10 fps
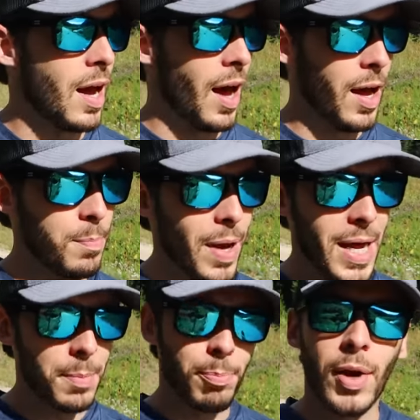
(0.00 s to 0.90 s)
I'm
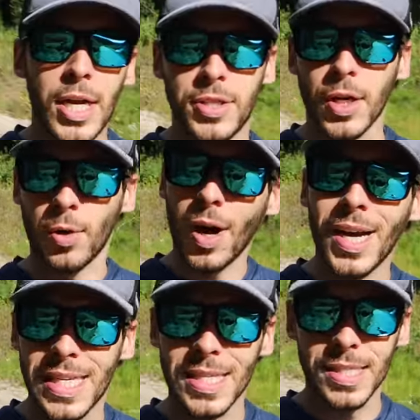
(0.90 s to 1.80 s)
at a bridge that
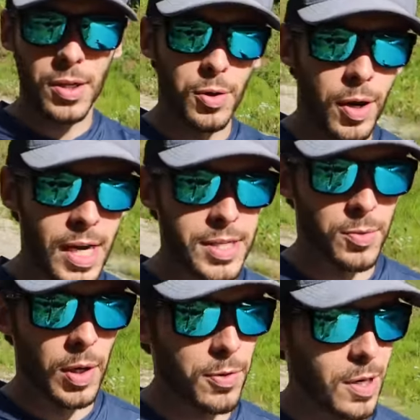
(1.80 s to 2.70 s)
crosses
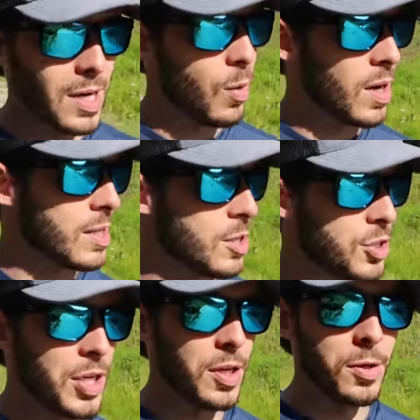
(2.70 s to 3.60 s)
Grays River, and I wanted to
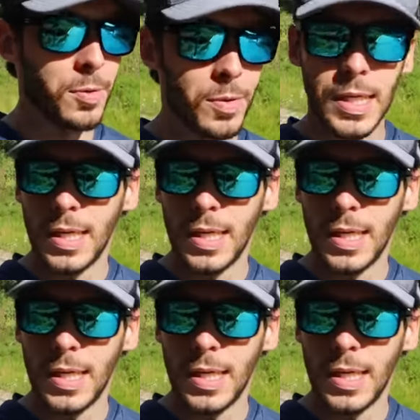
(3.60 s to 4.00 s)
show you